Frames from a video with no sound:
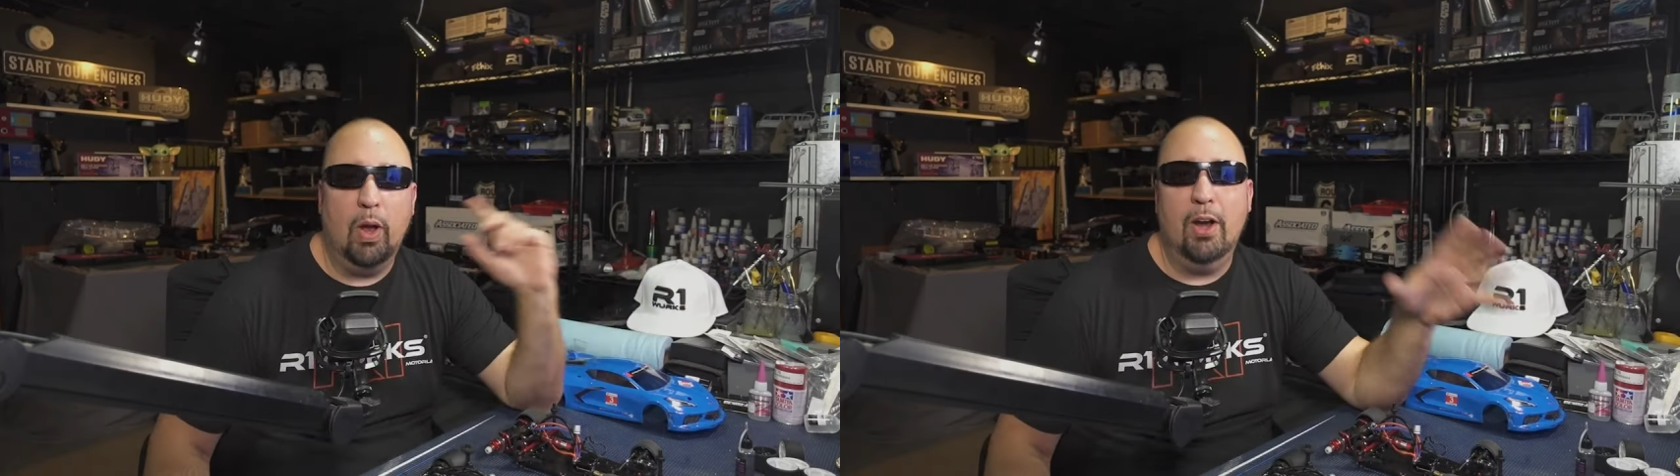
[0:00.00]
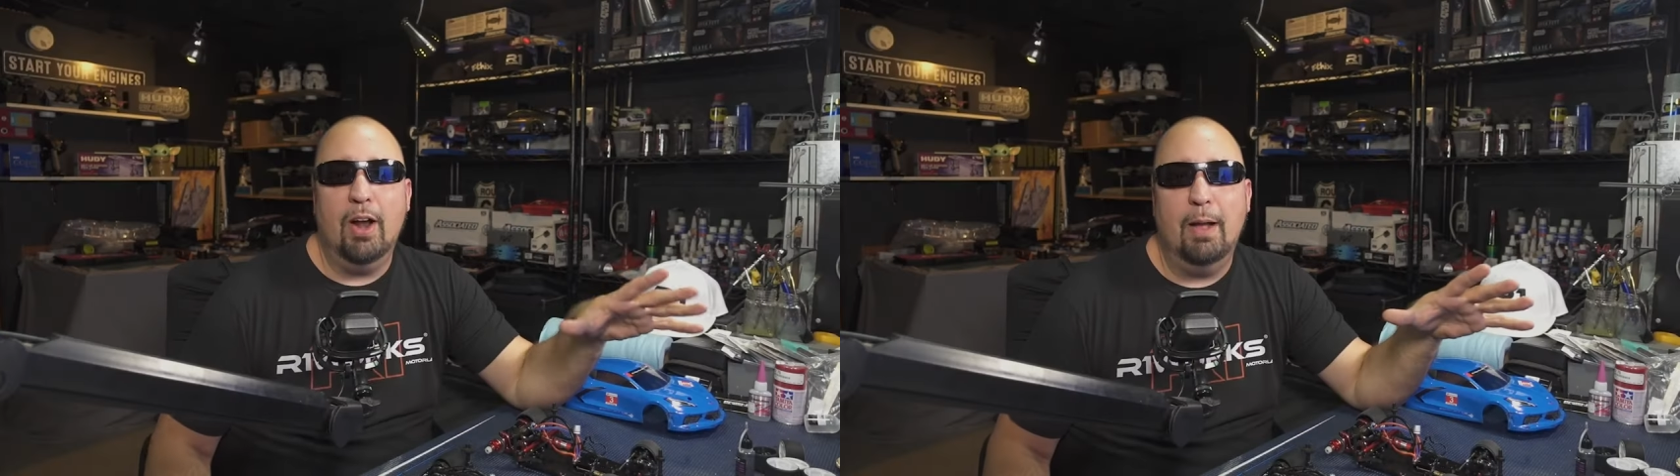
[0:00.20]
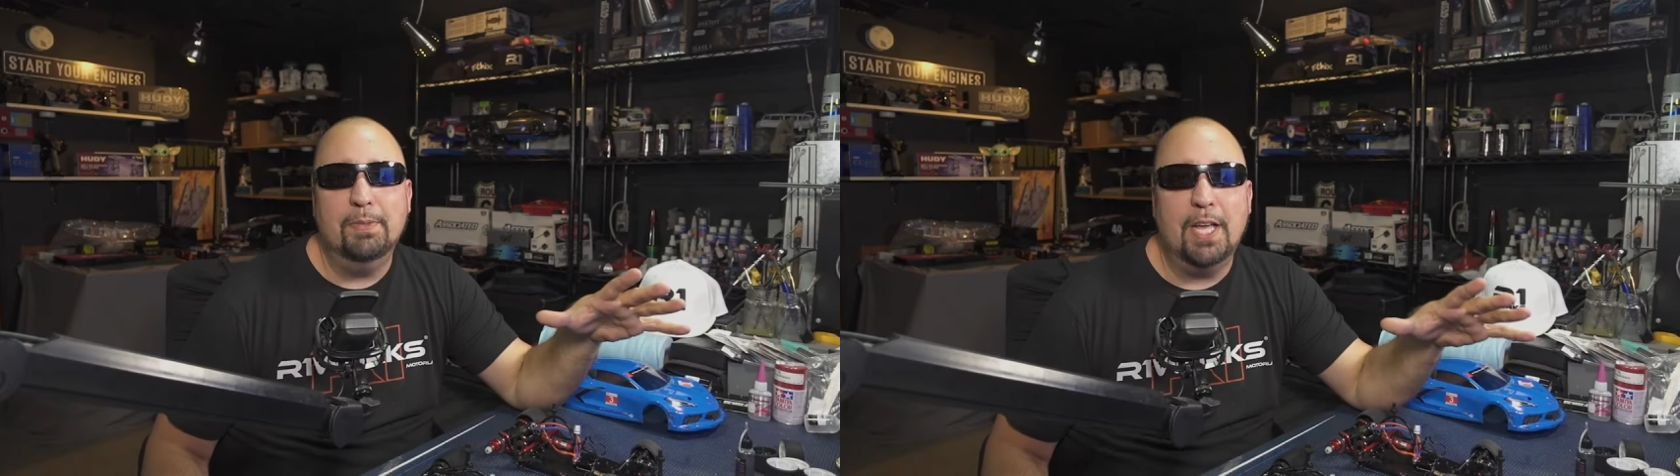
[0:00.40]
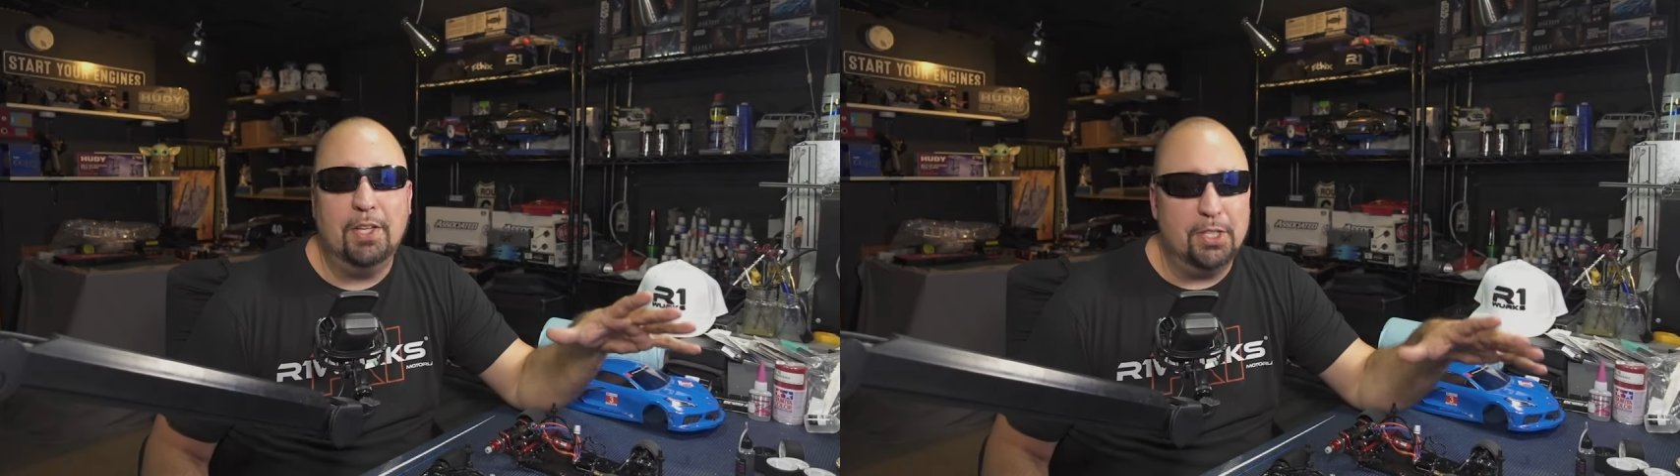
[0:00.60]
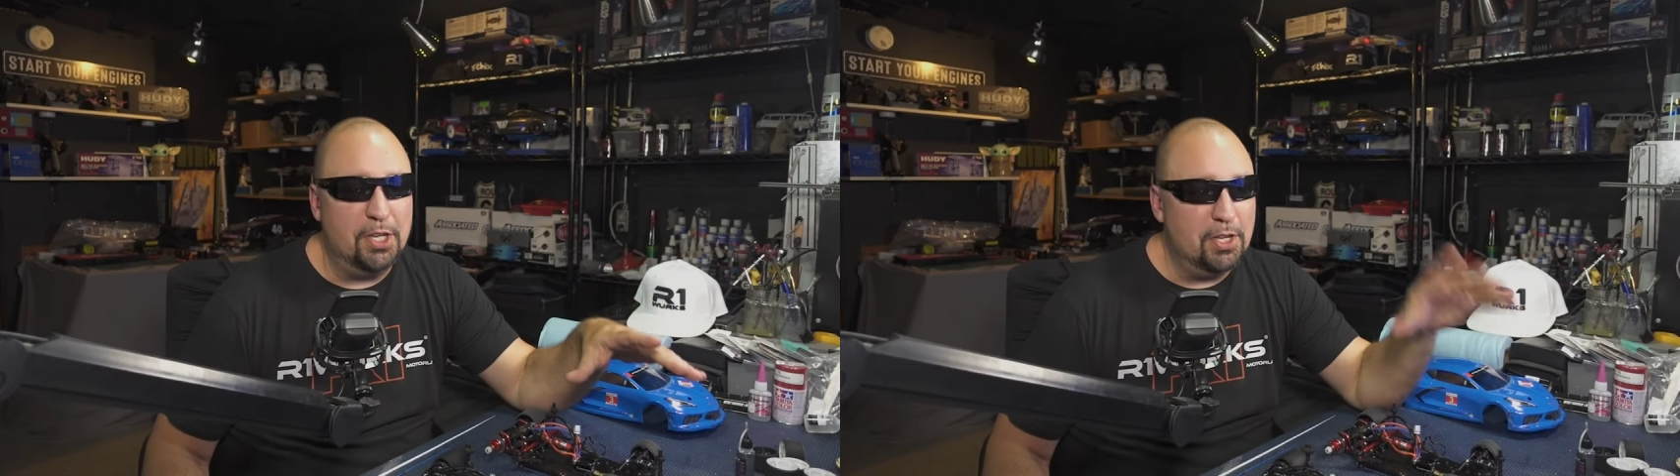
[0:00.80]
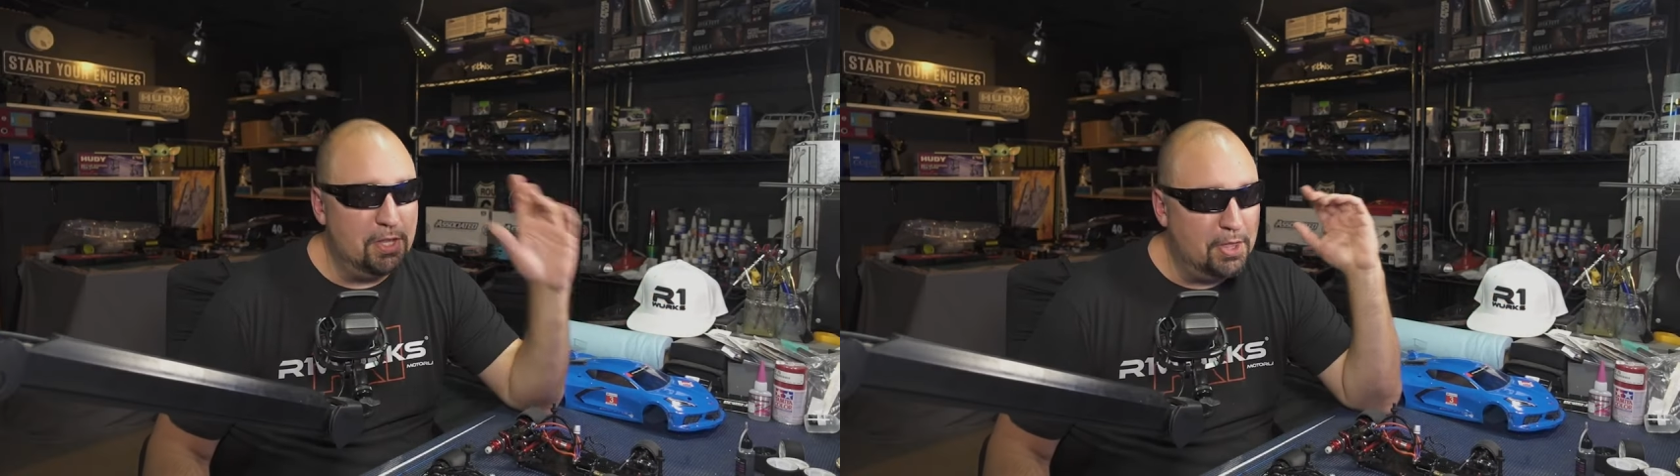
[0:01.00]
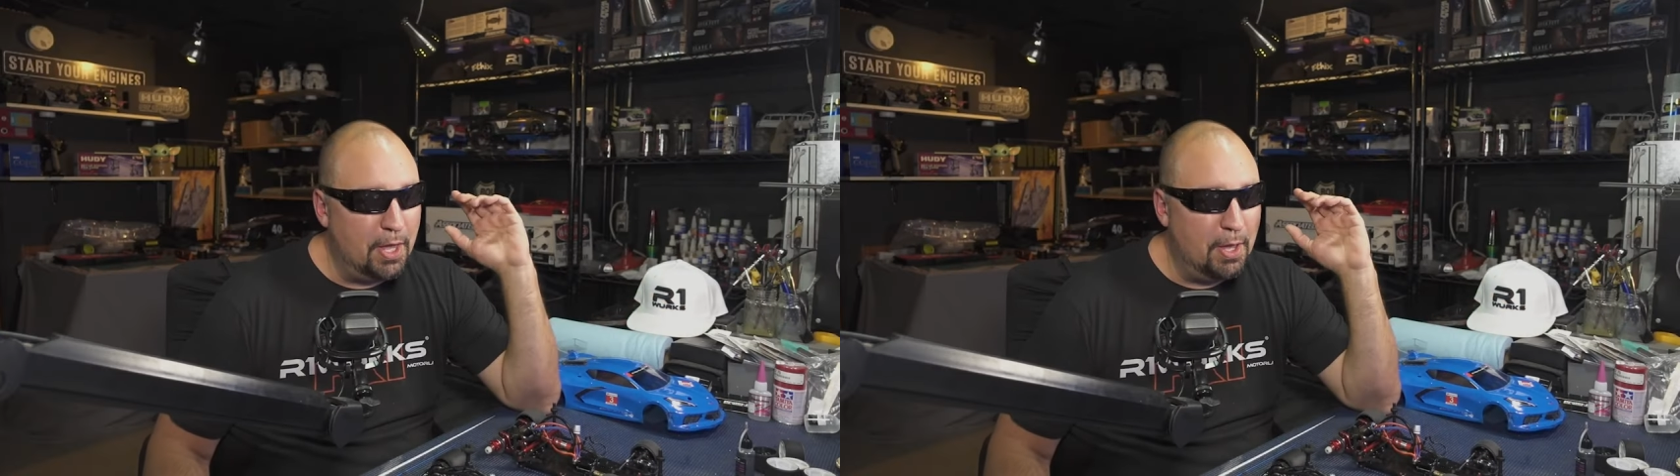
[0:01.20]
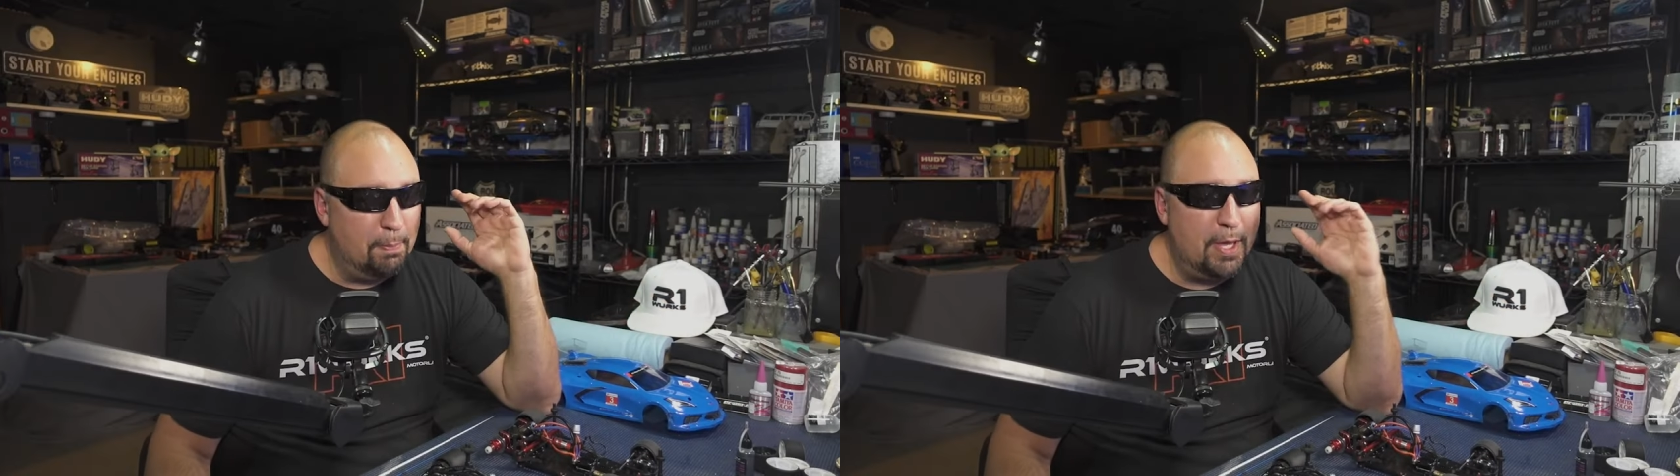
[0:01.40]
where I'm telling you,
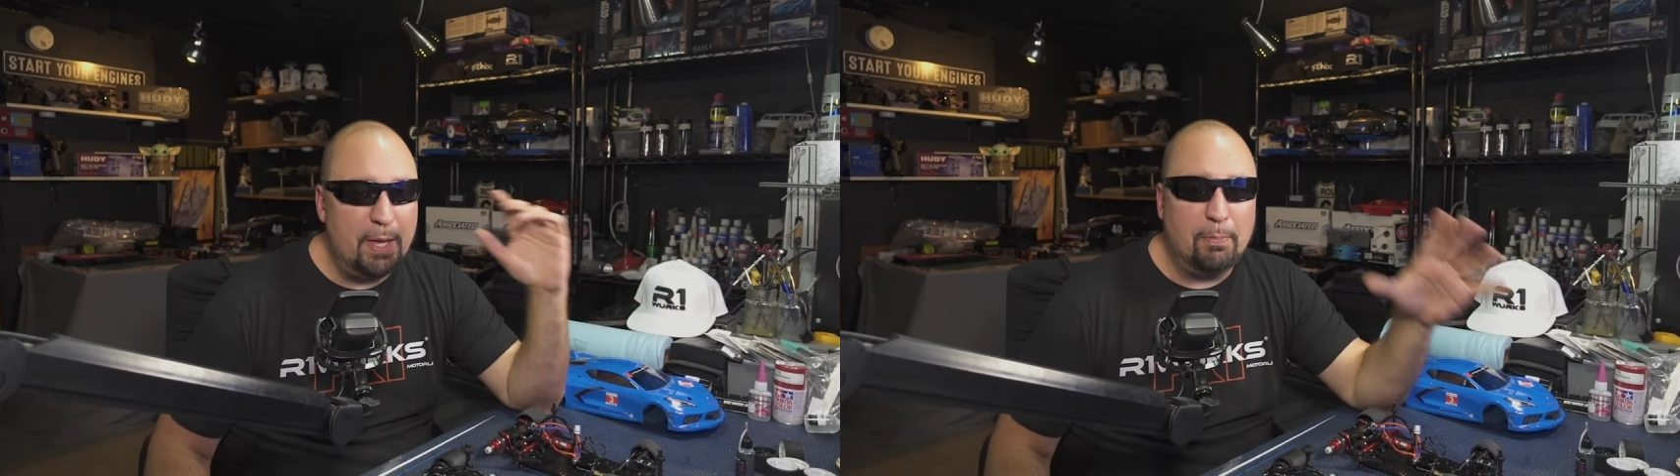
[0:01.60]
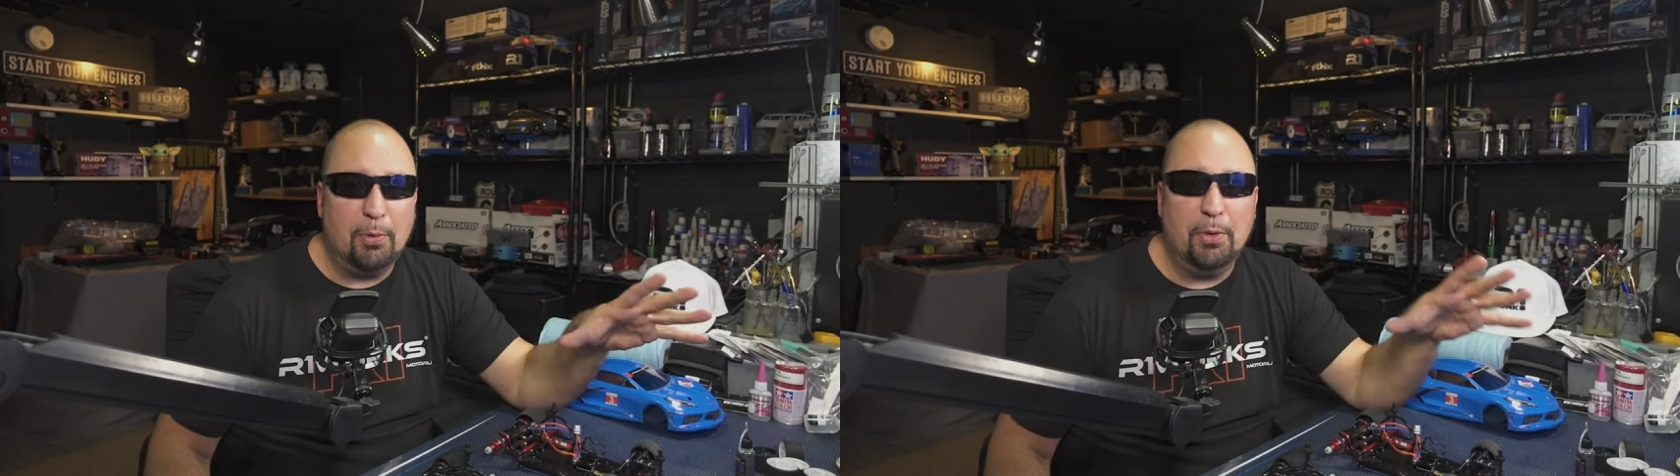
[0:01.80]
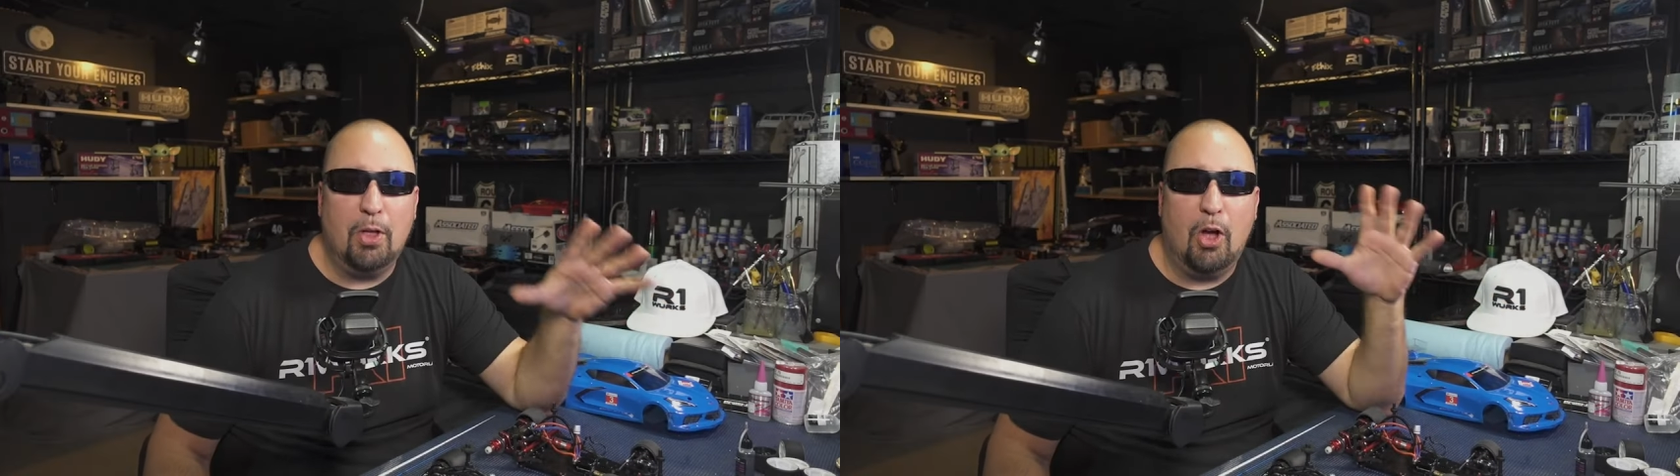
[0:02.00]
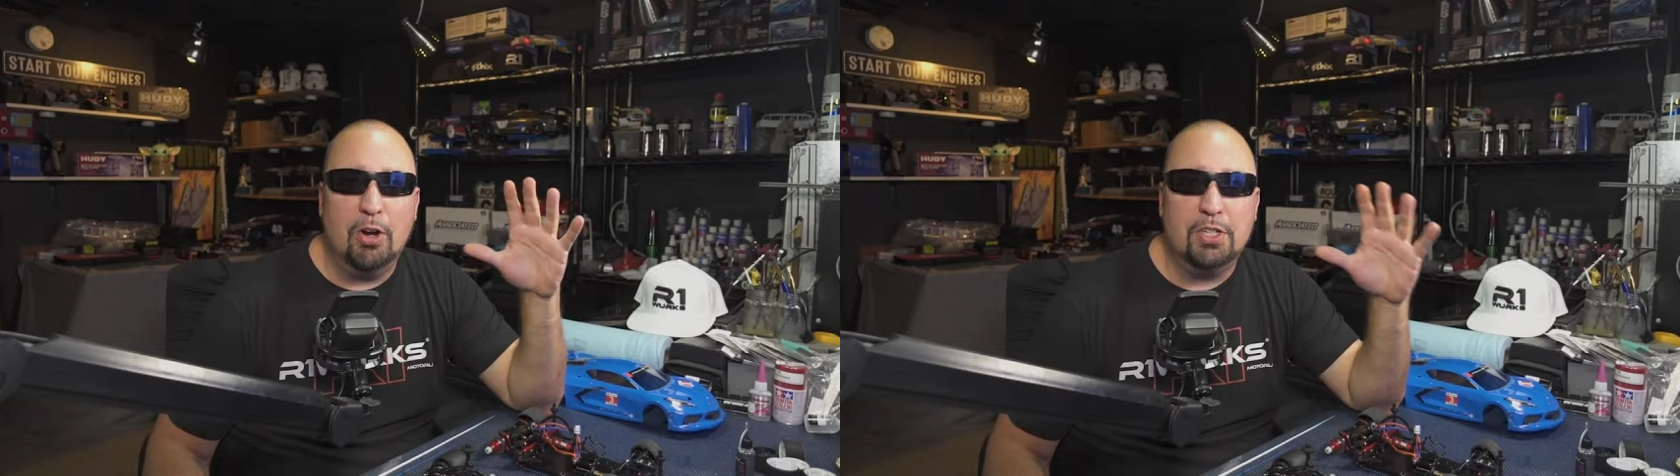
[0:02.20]
the people are